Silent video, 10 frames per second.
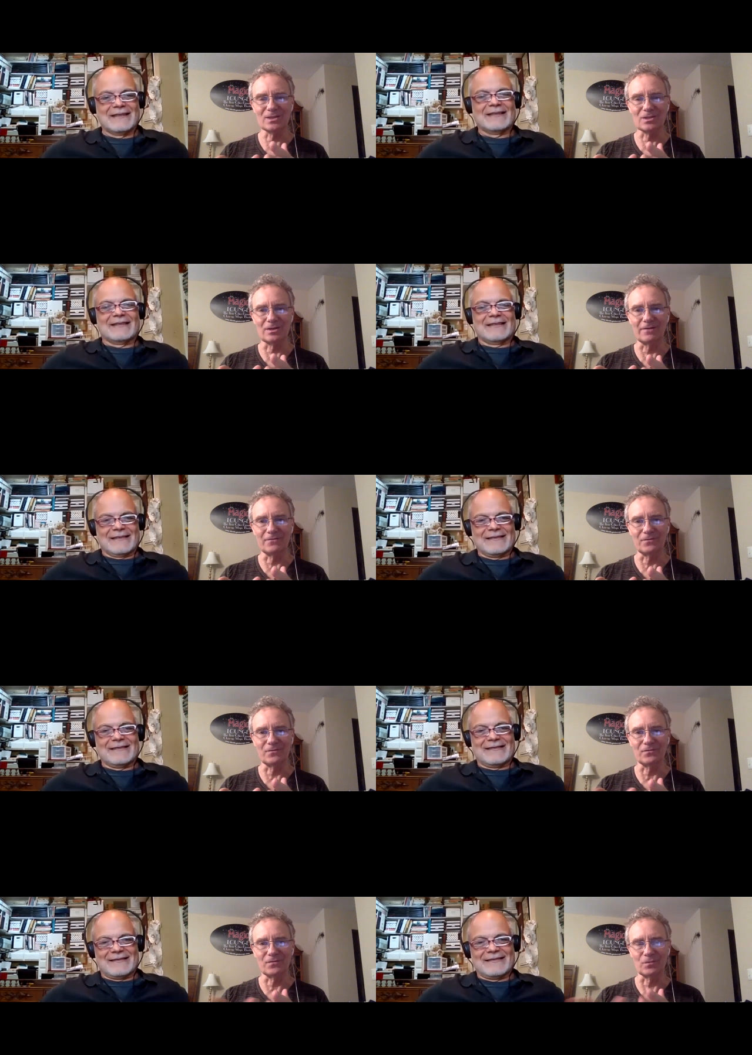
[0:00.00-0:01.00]
Speaker 1: stuff if
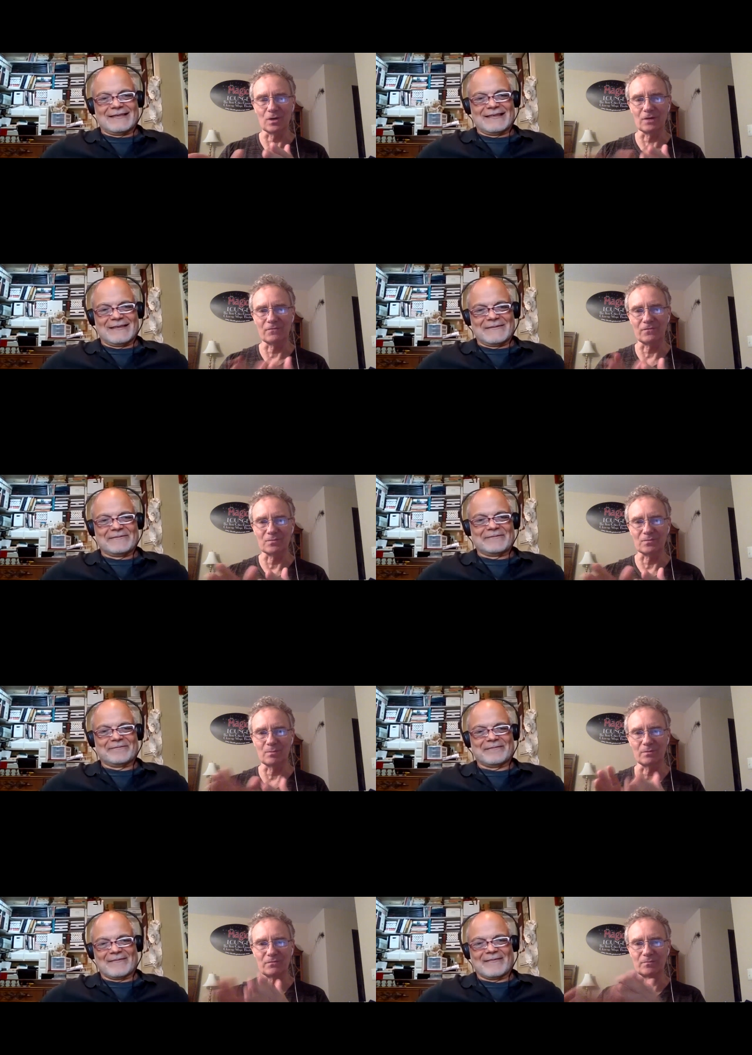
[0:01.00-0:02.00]
you're working from
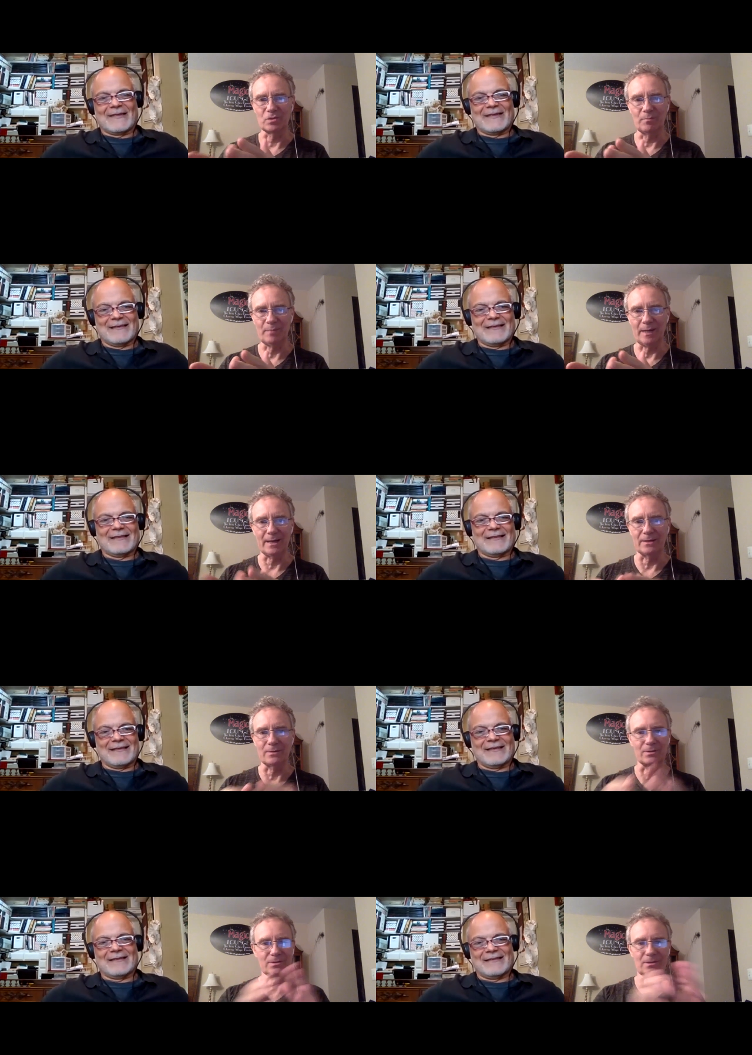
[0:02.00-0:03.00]
someone from Japan
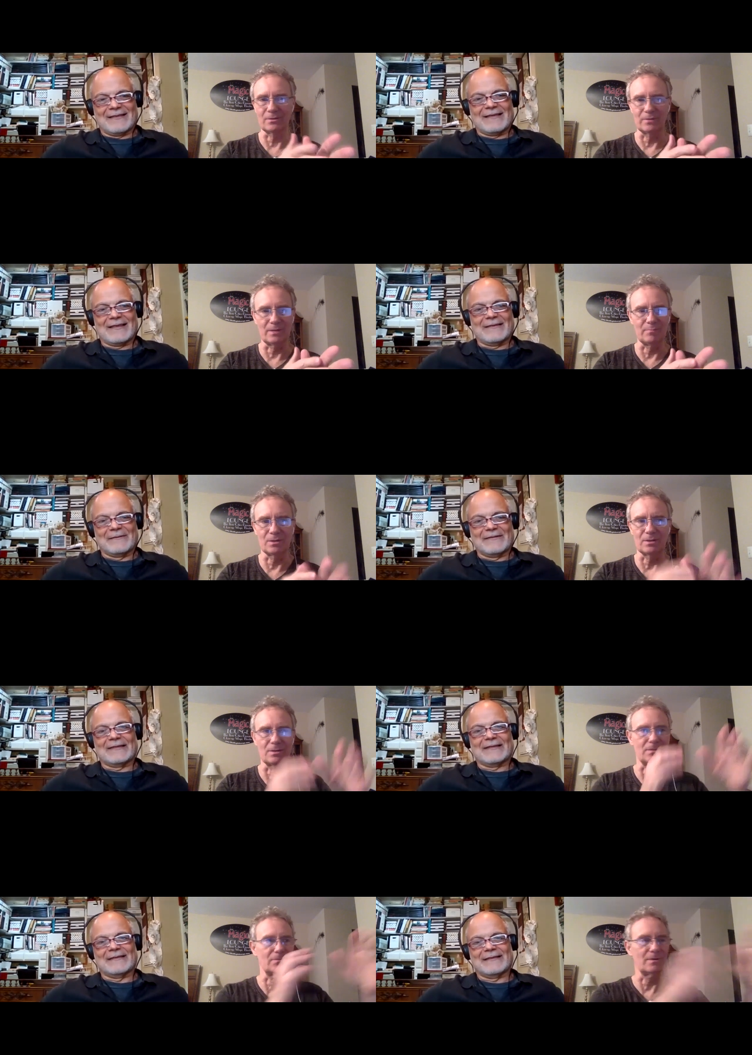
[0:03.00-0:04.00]
or Saudi Arabia
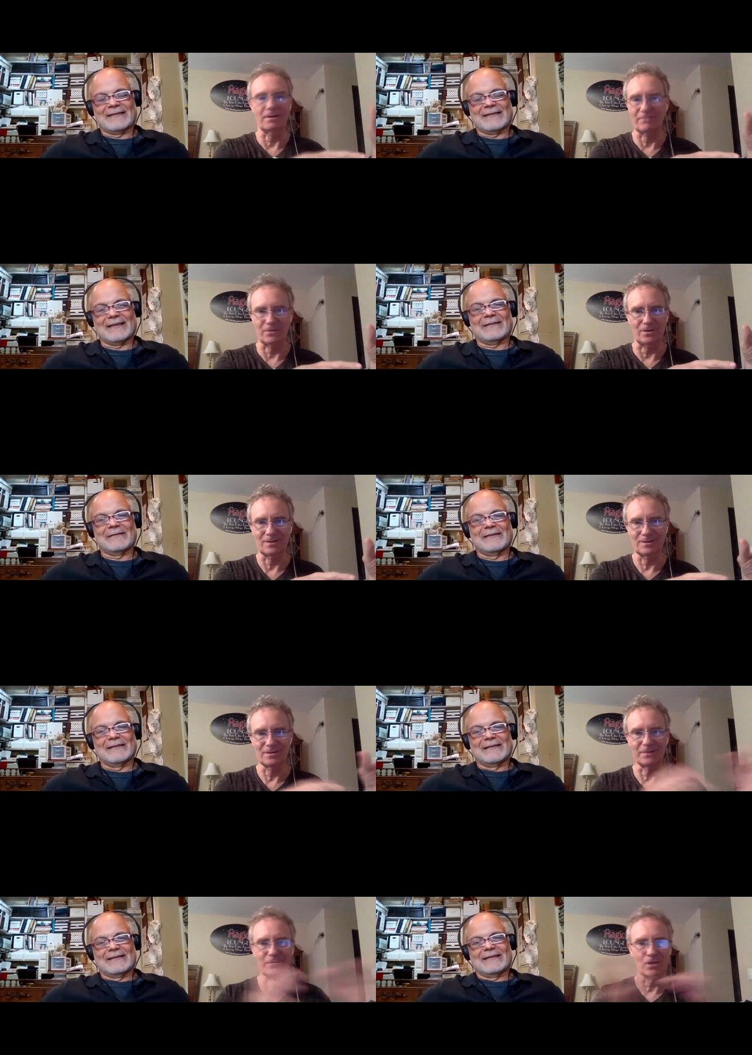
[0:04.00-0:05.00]
or wherever.
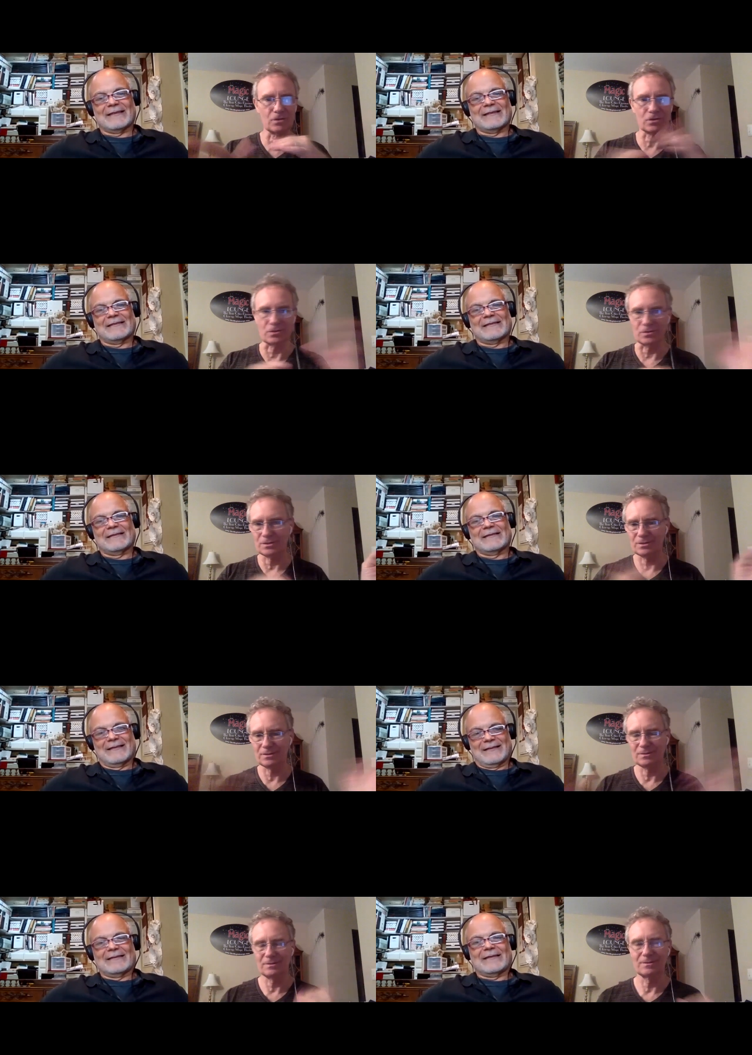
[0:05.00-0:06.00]
Different cultures.
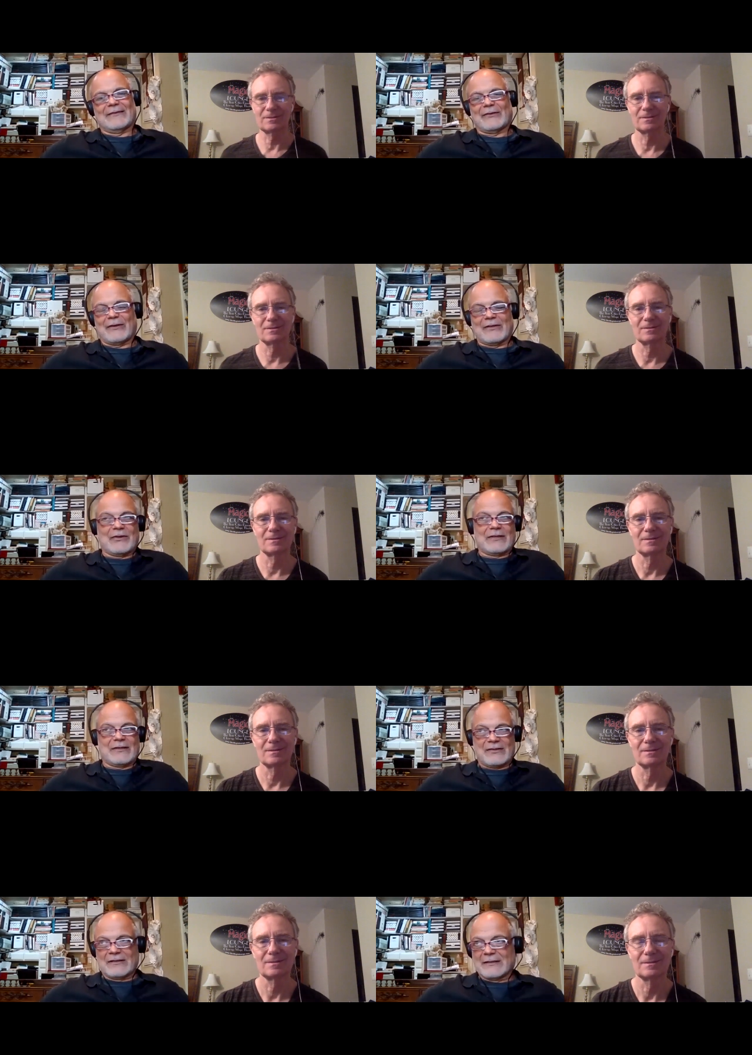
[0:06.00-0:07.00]
Speaker 2: Different
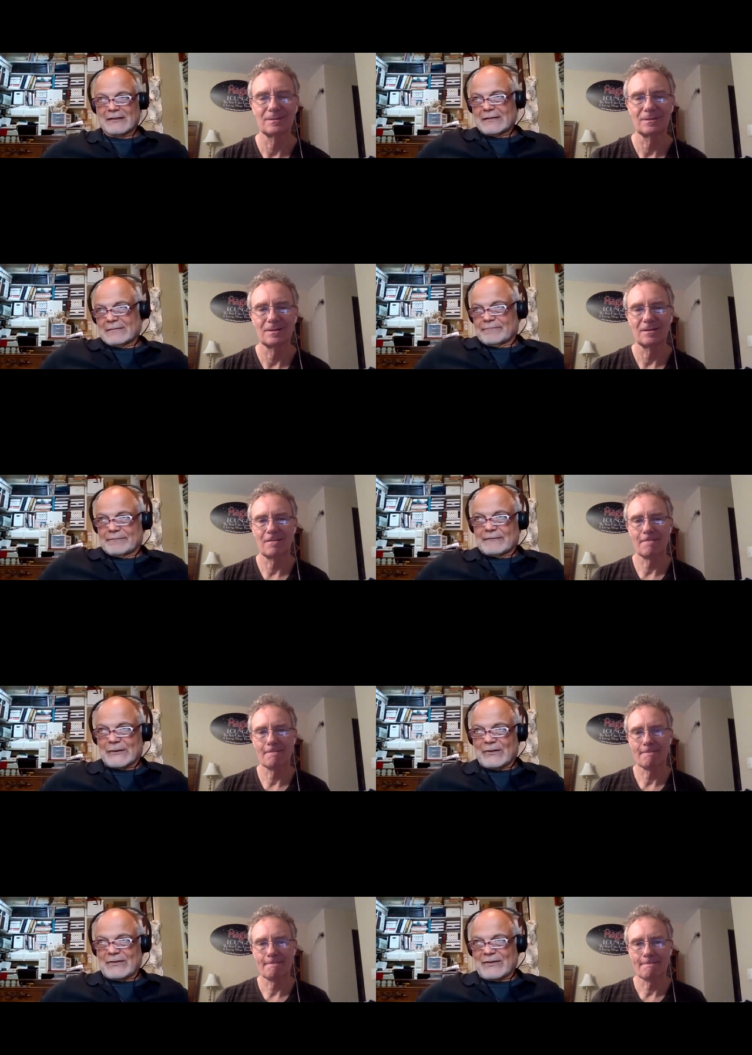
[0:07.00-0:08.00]
cultures. You
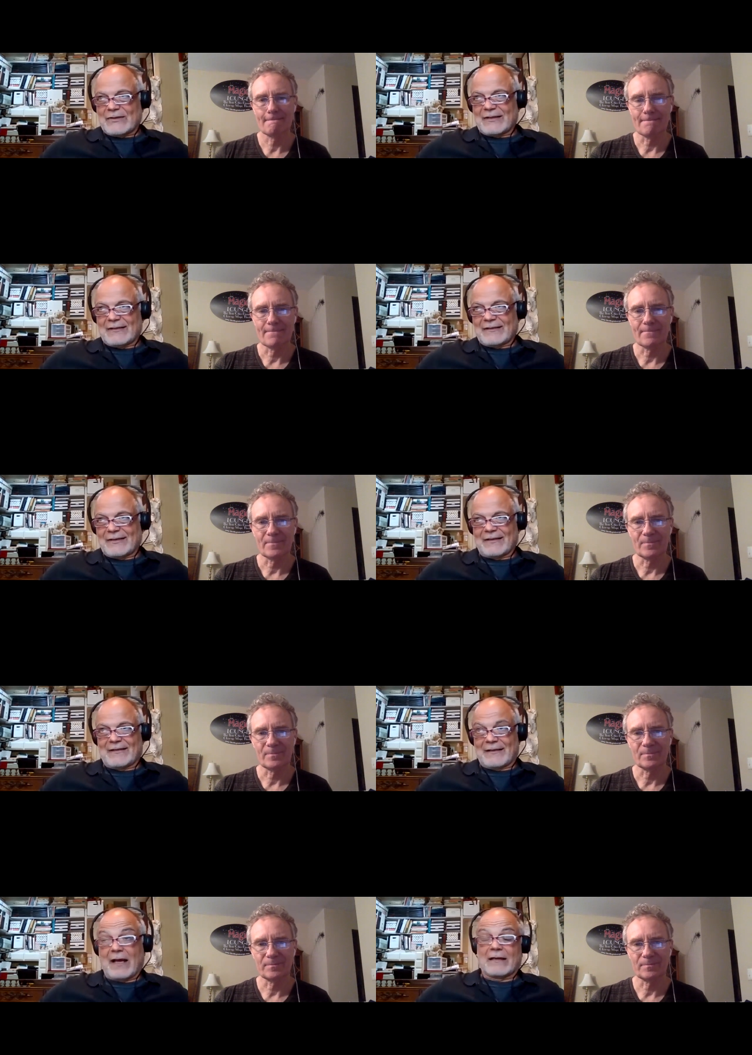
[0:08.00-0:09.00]
know, so you, you
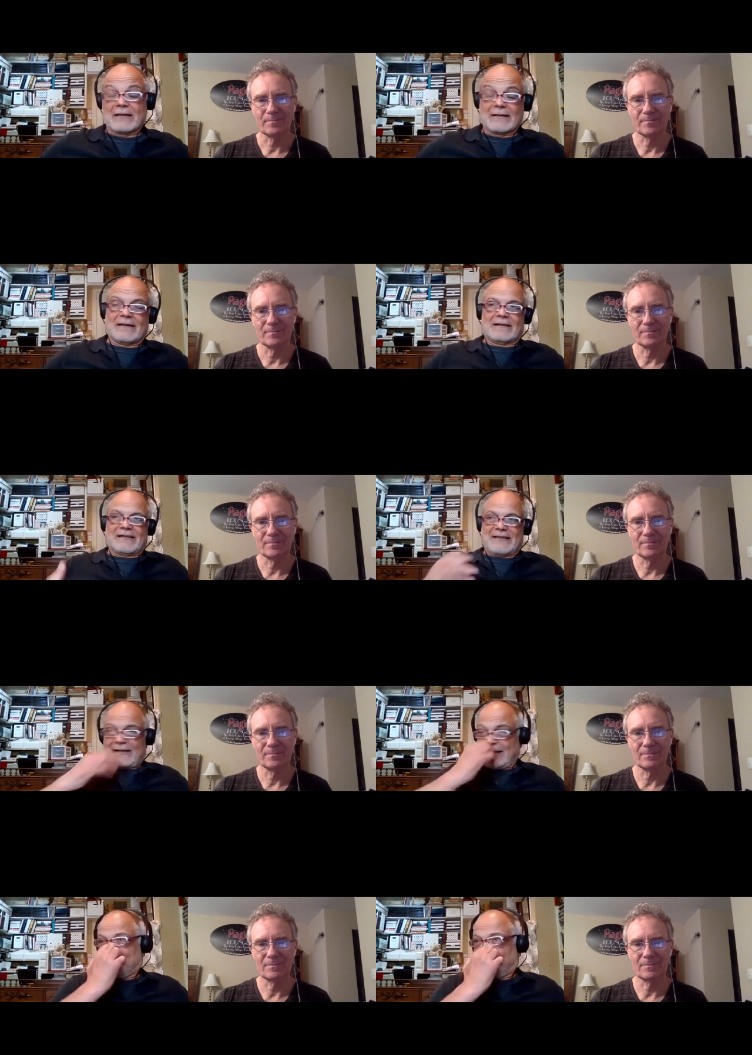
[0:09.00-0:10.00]
need uh, that's
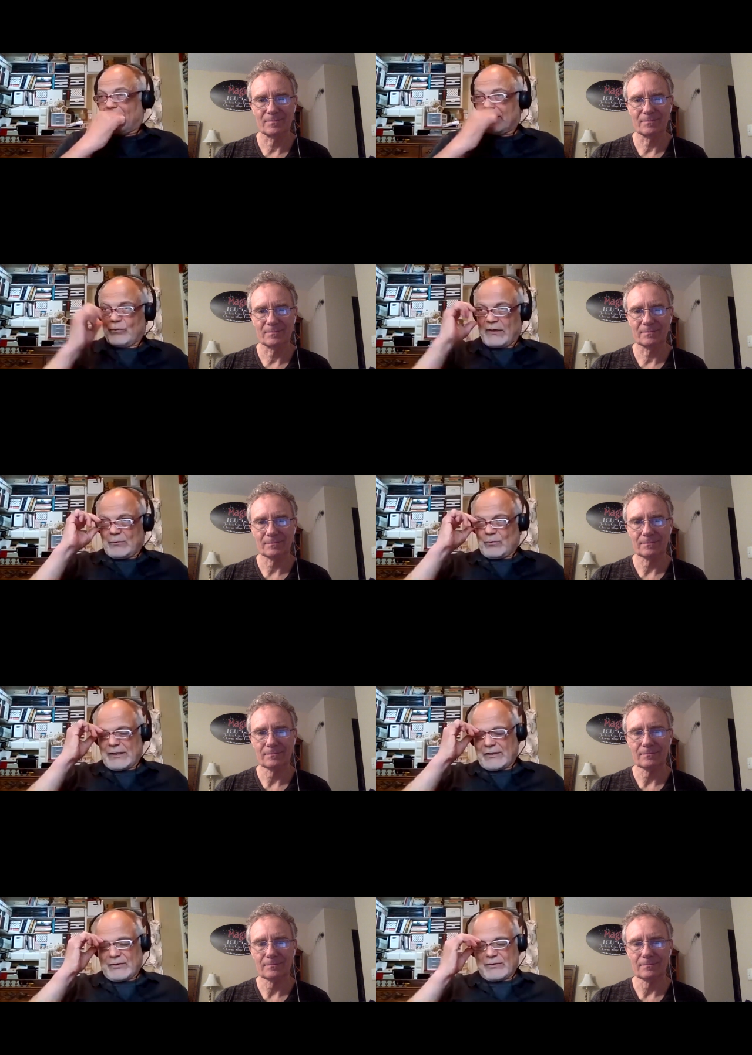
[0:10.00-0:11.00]
another point when when
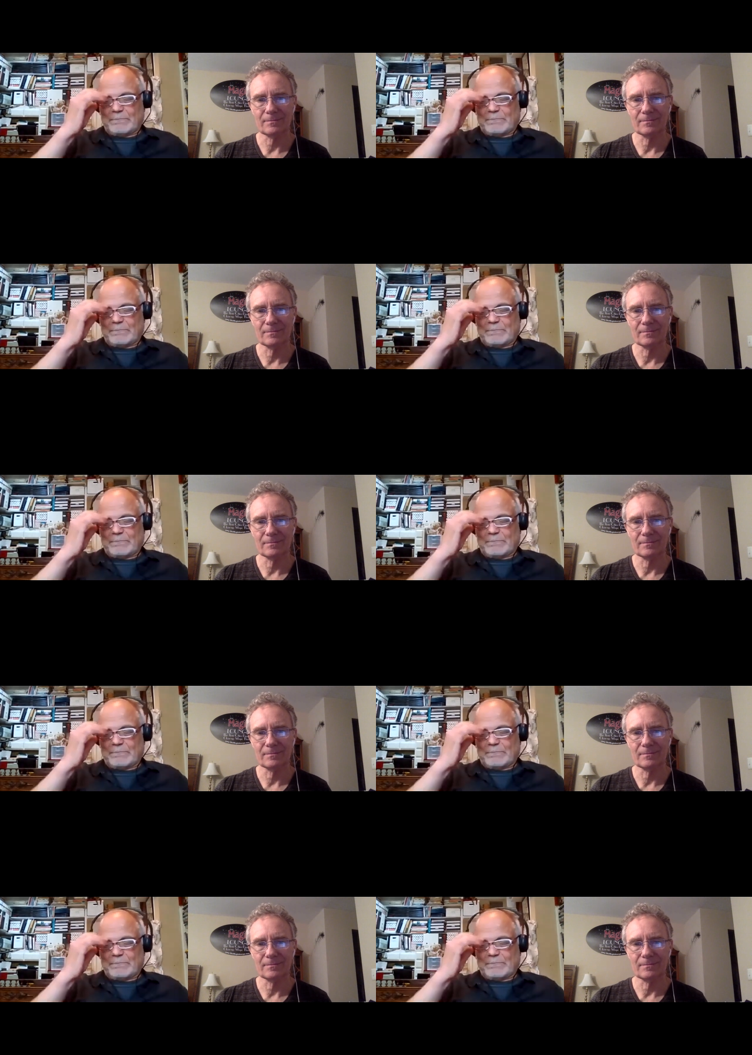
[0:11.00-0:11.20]
you